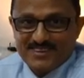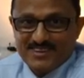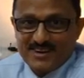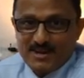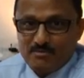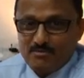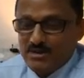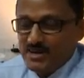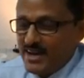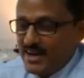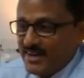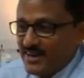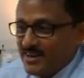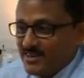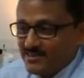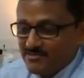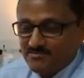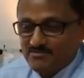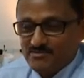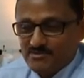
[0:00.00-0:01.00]
I mean, I
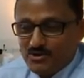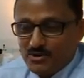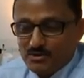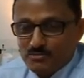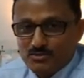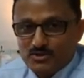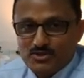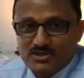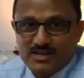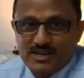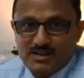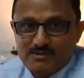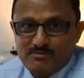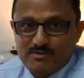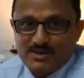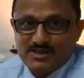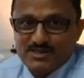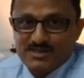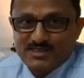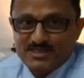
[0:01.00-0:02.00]
get almost 10
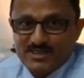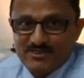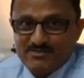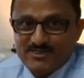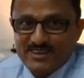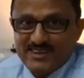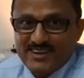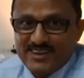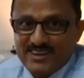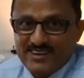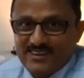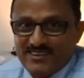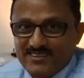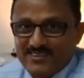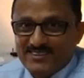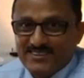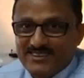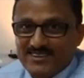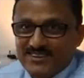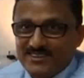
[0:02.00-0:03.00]
patients every day.
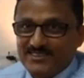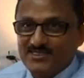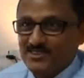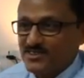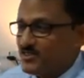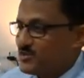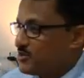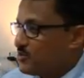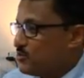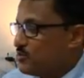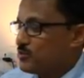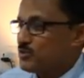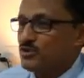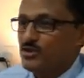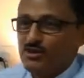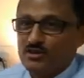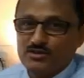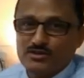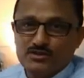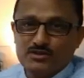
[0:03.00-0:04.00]
They say, "Oh
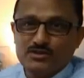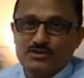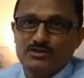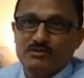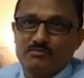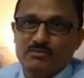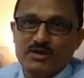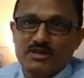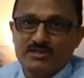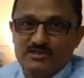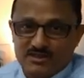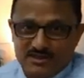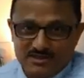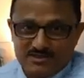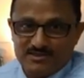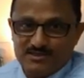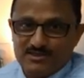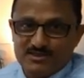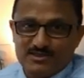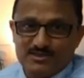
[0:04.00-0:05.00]
sir, this is amazing.
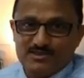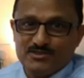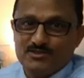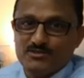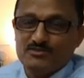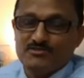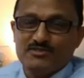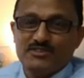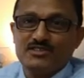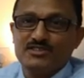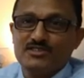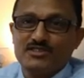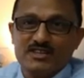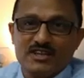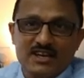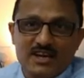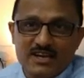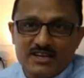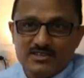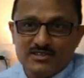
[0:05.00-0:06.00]
You've
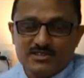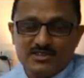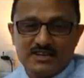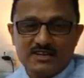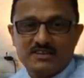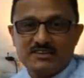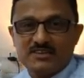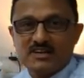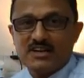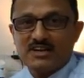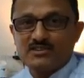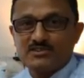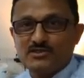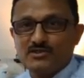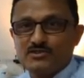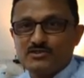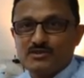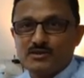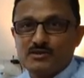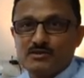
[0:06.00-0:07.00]
digitalized the entire
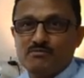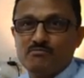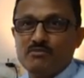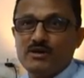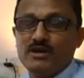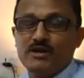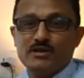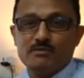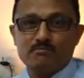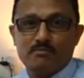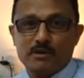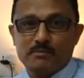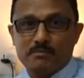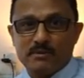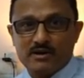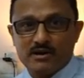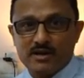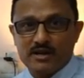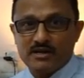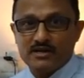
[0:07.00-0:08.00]
system, made it
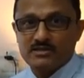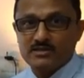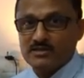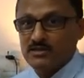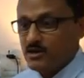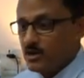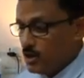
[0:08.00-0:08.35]
paperless."